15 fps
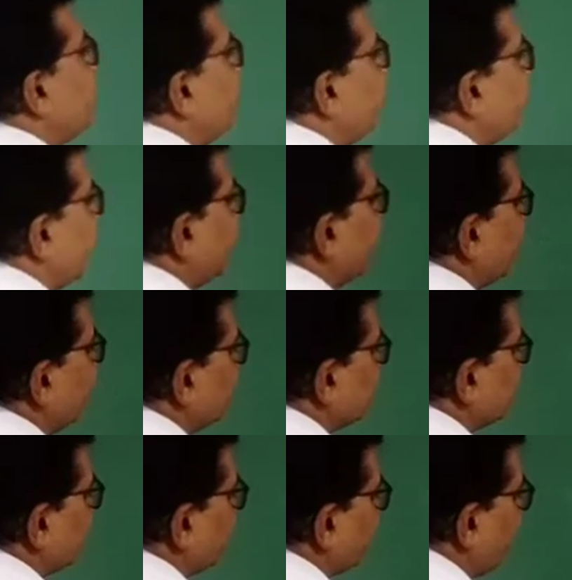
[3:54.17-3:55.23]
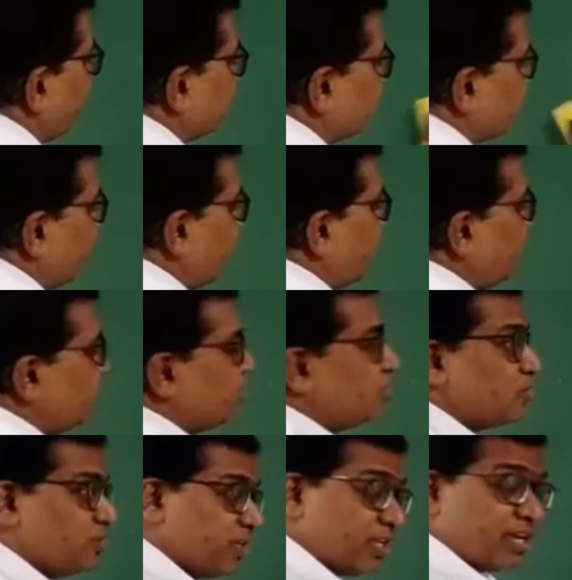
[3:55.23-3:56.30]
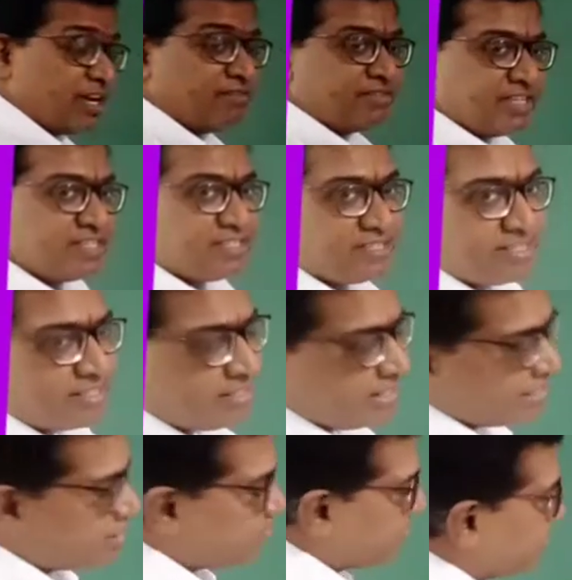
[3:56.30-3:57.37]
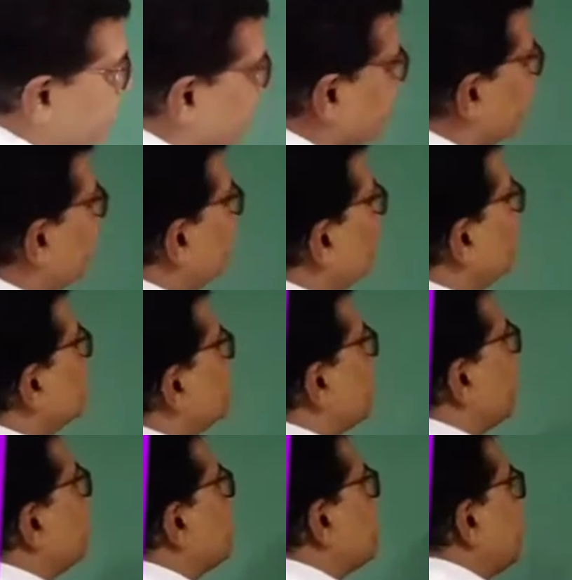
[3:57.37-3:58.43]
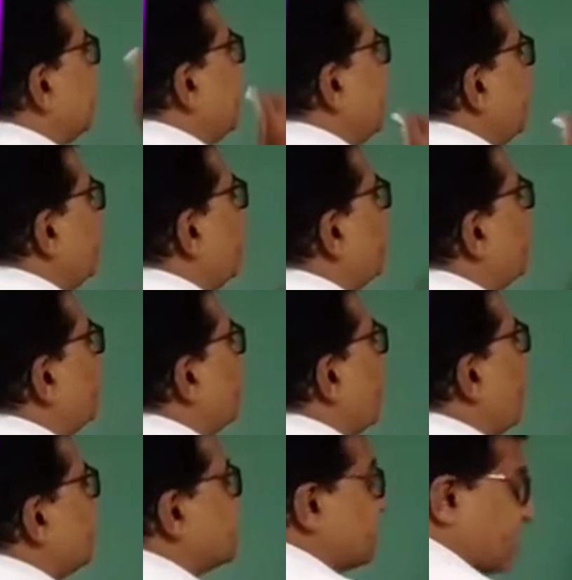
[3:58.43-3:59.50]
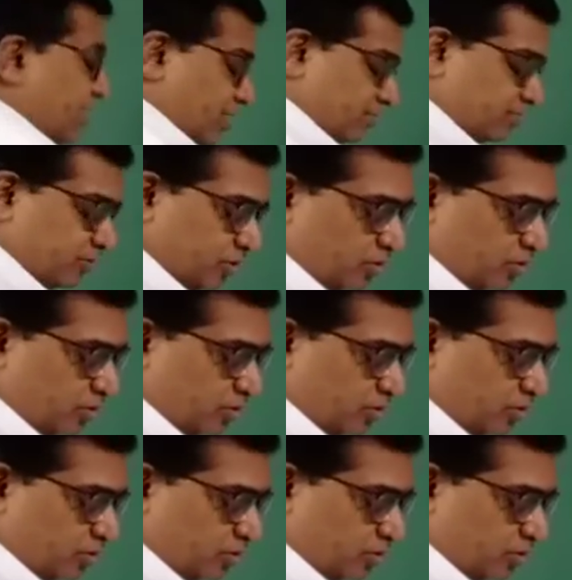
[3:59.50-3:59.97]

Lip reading: be making use of Gauss law to derive this expression. So I was telling you, Gauss law, you